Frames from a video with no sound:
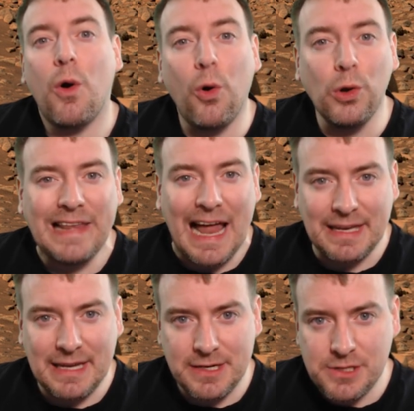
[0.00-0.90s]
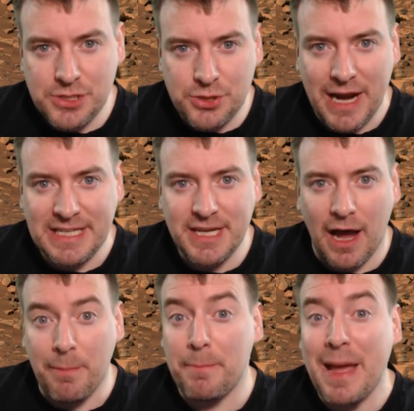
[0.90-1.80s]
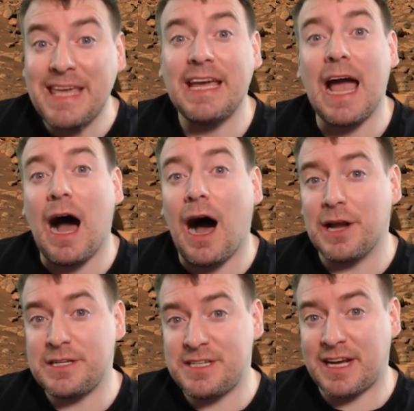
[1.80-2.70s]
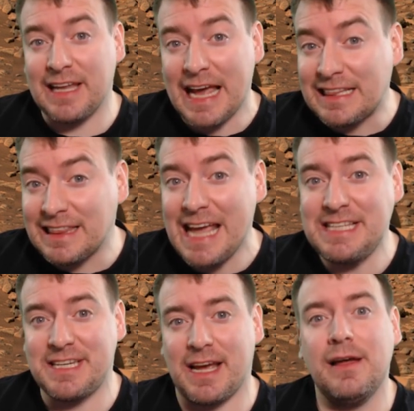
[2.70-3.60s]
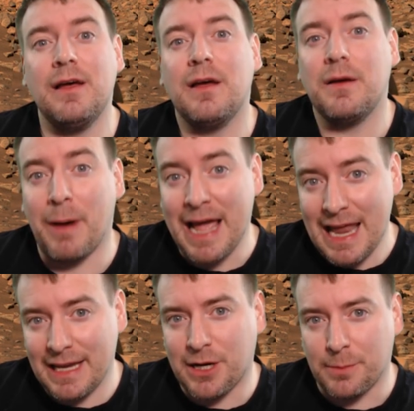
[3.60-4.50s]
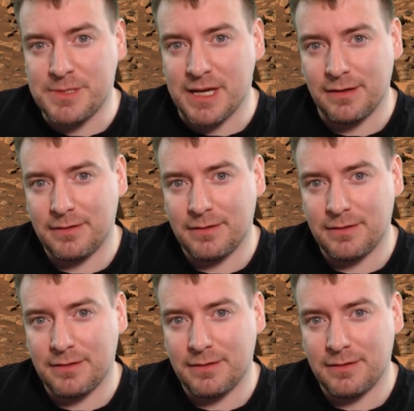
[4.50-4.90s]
or landed straight up, making it harder to collect later by helicopter.